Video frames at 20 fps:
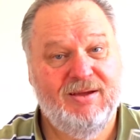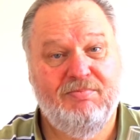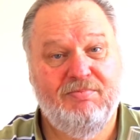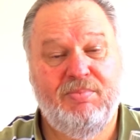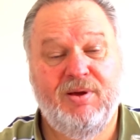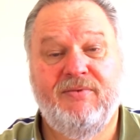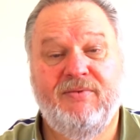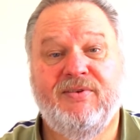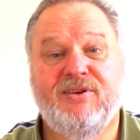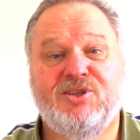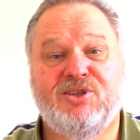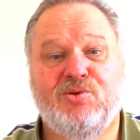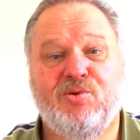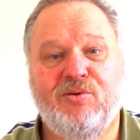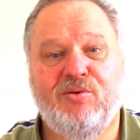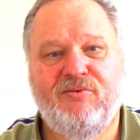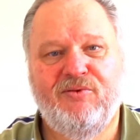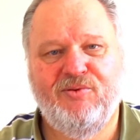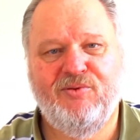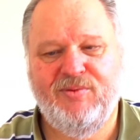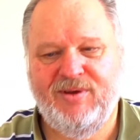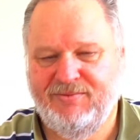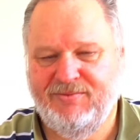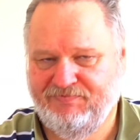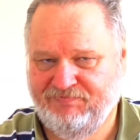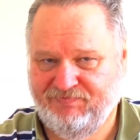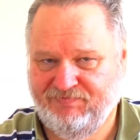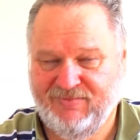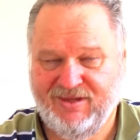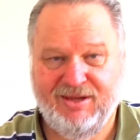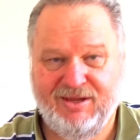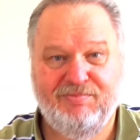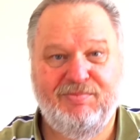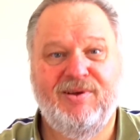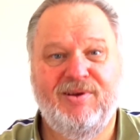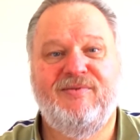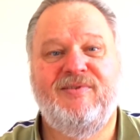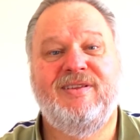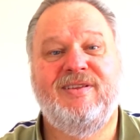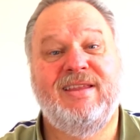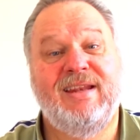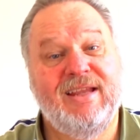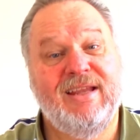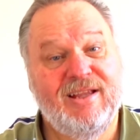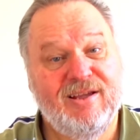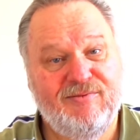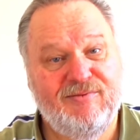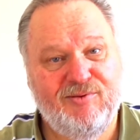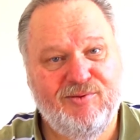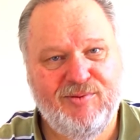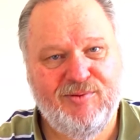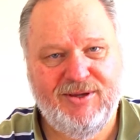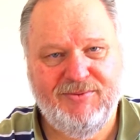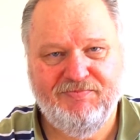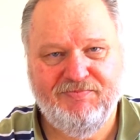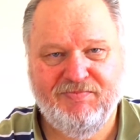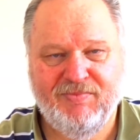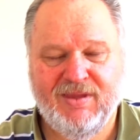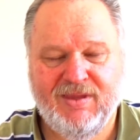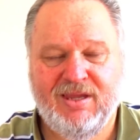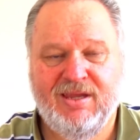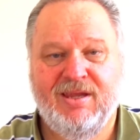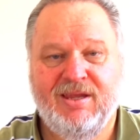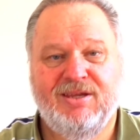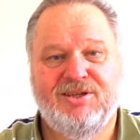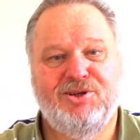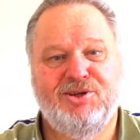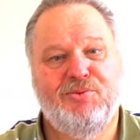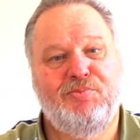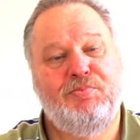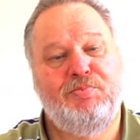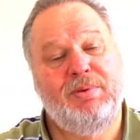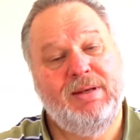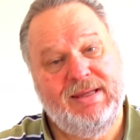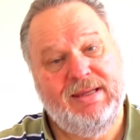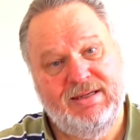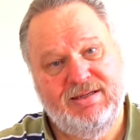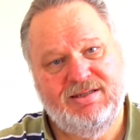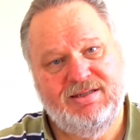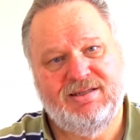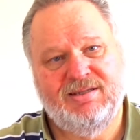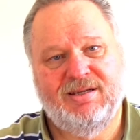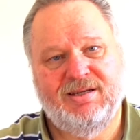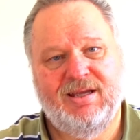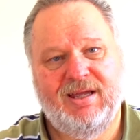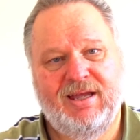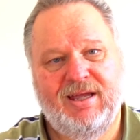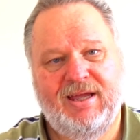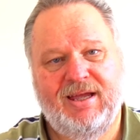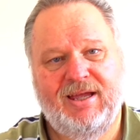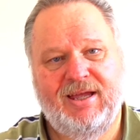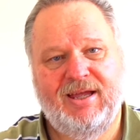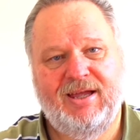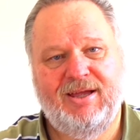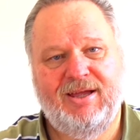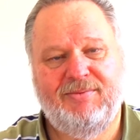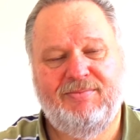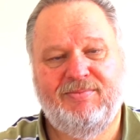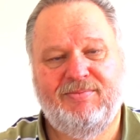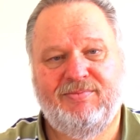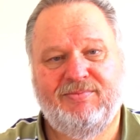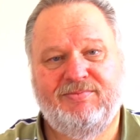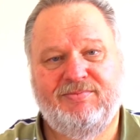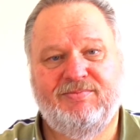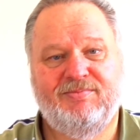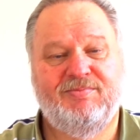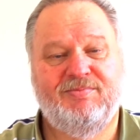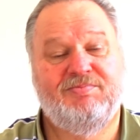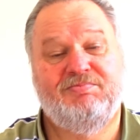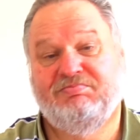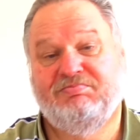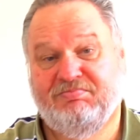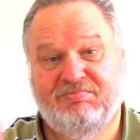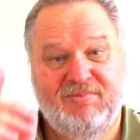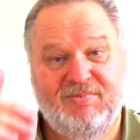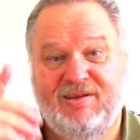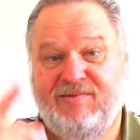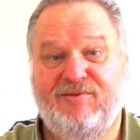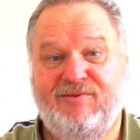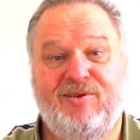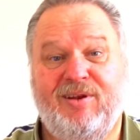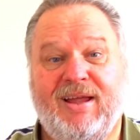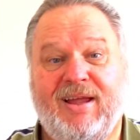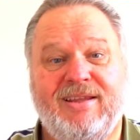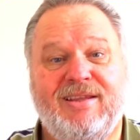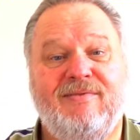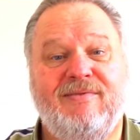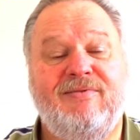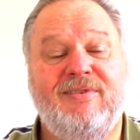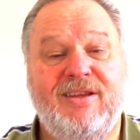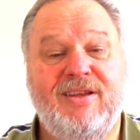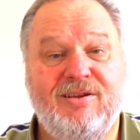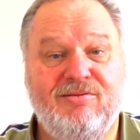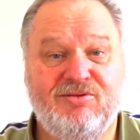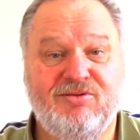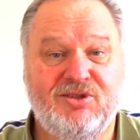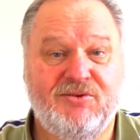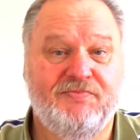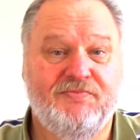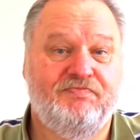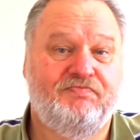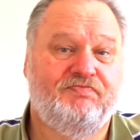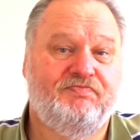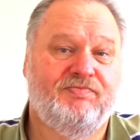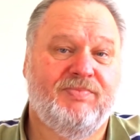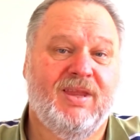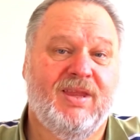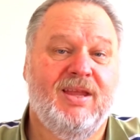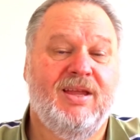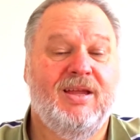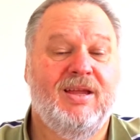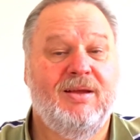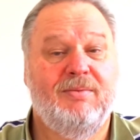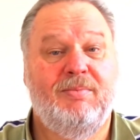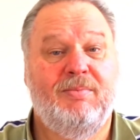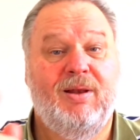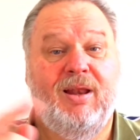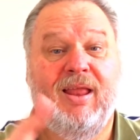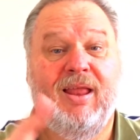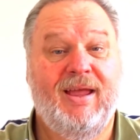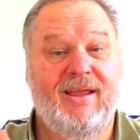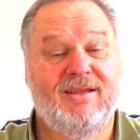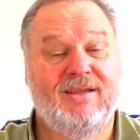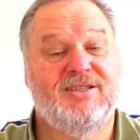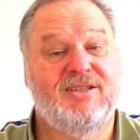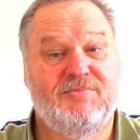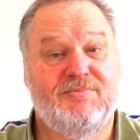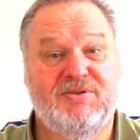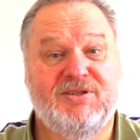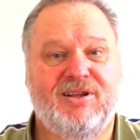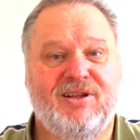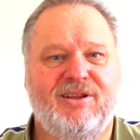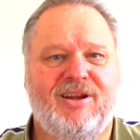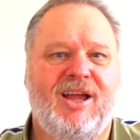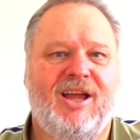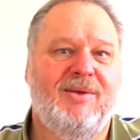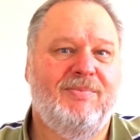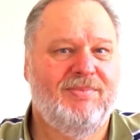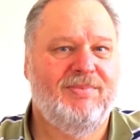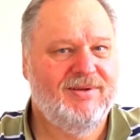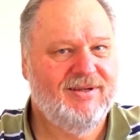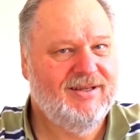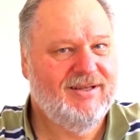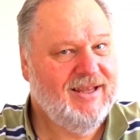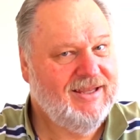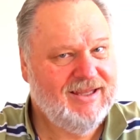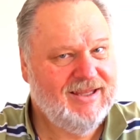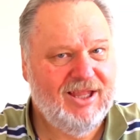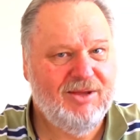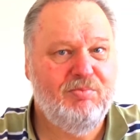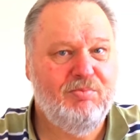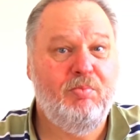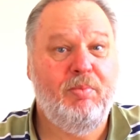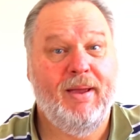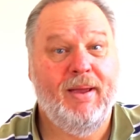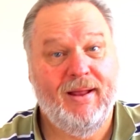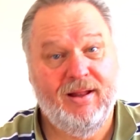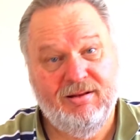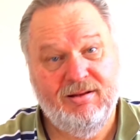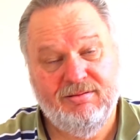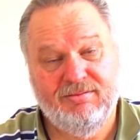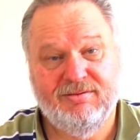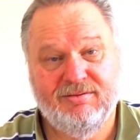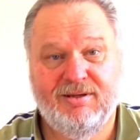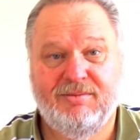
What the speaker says: Perfect score for me. Perfect drinker for me. So please, if you like the videos, like, subscribe, click that bell.